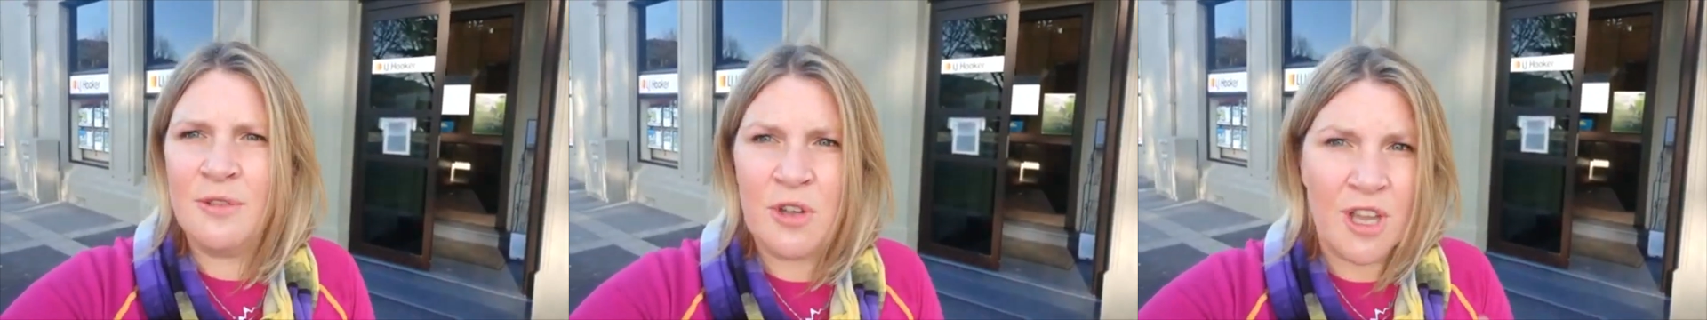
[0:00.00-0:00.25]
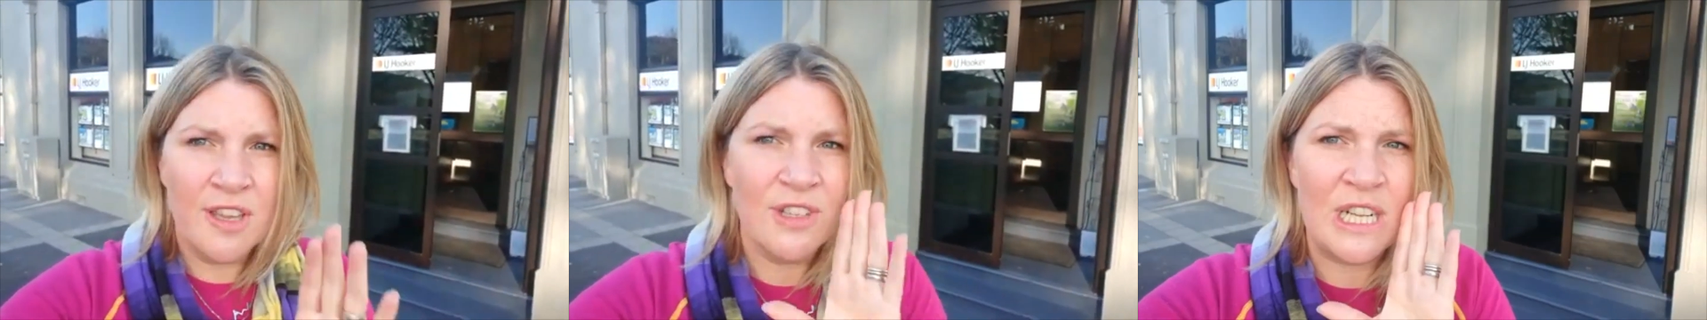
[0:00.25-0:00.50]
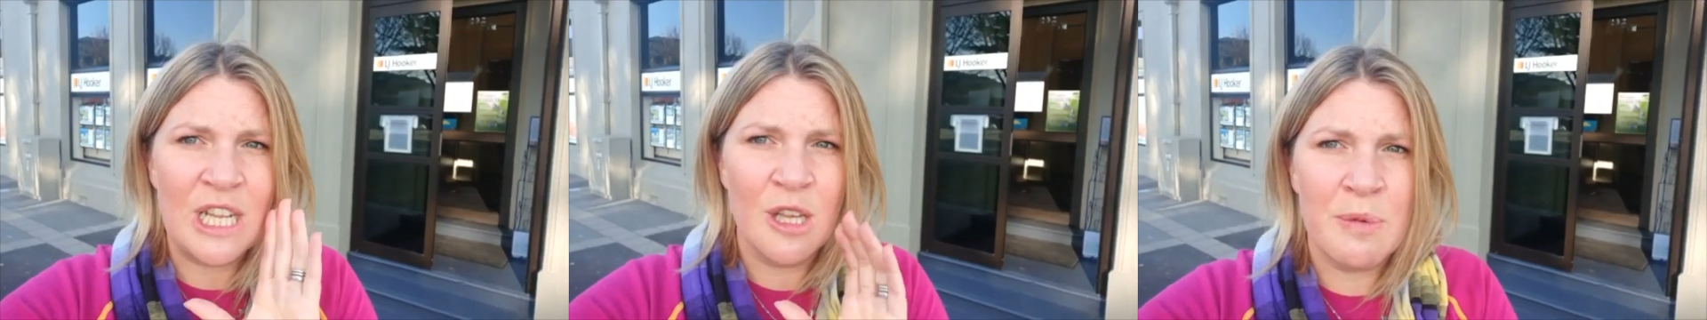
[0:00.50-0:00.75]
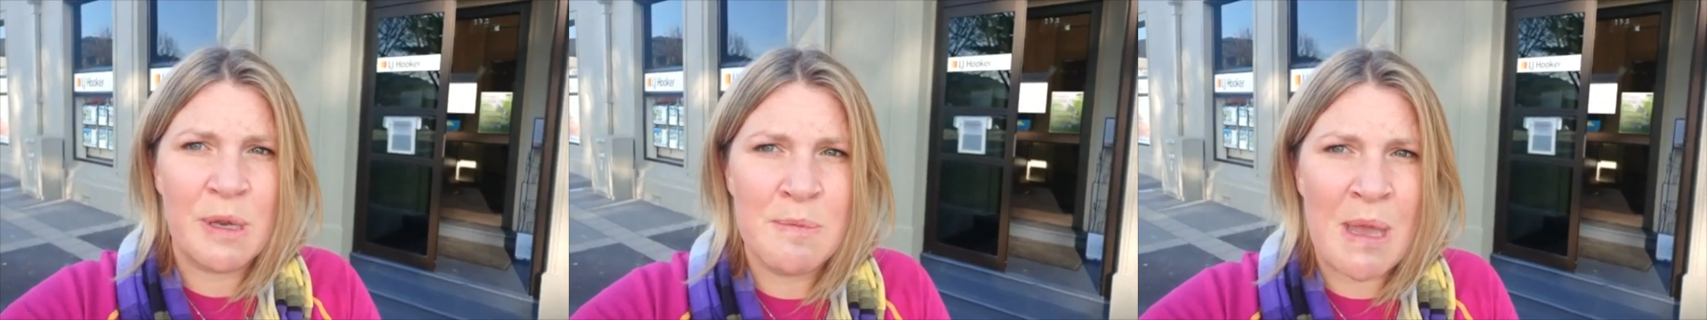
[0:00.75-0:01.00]
I've got even a
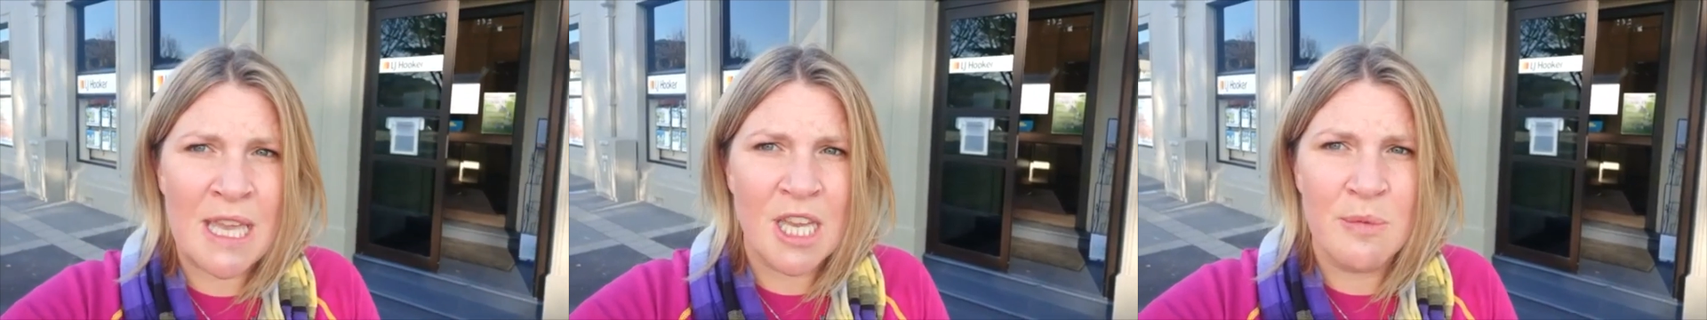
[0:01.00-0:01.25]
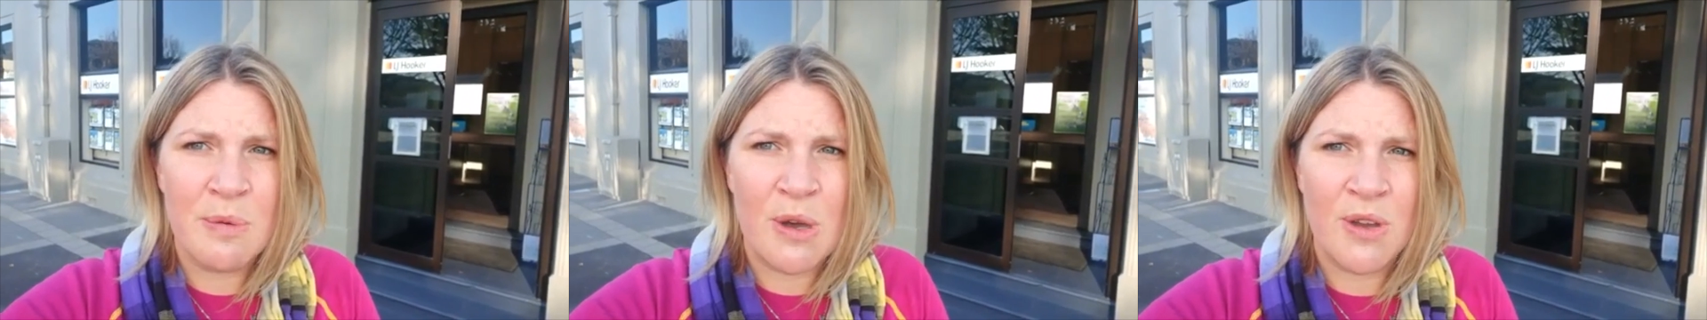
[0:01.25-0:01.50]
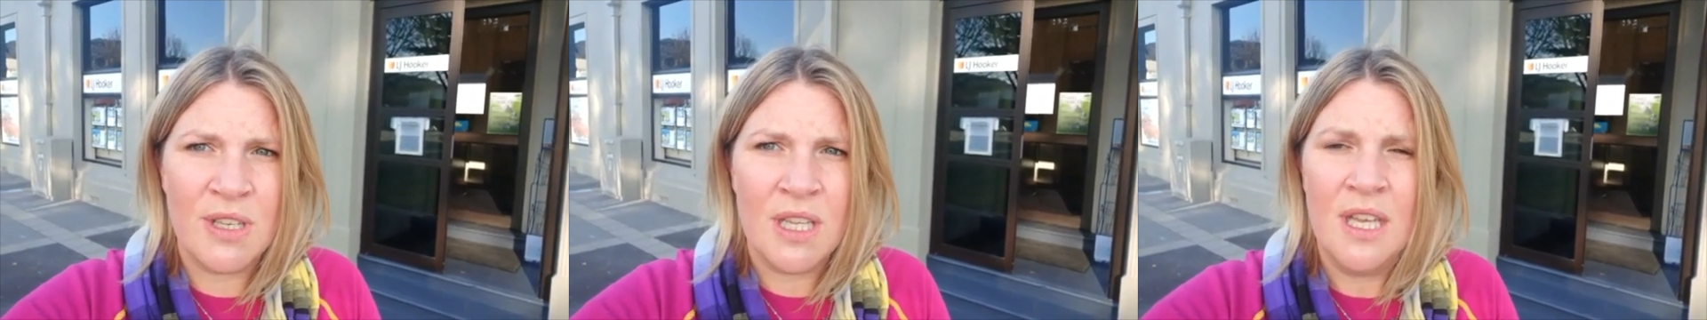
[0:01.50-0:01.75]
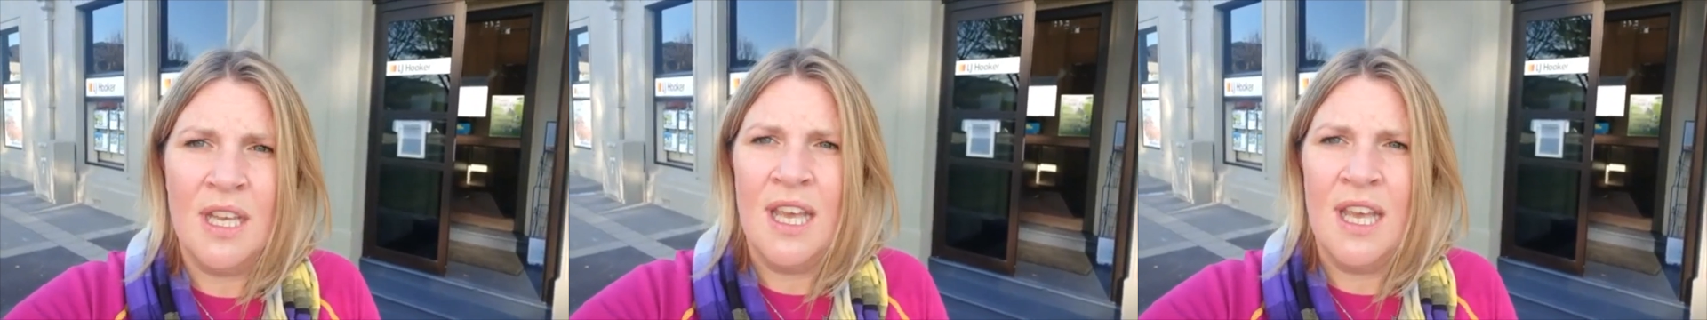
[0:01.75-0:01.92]
little bit of makeup on.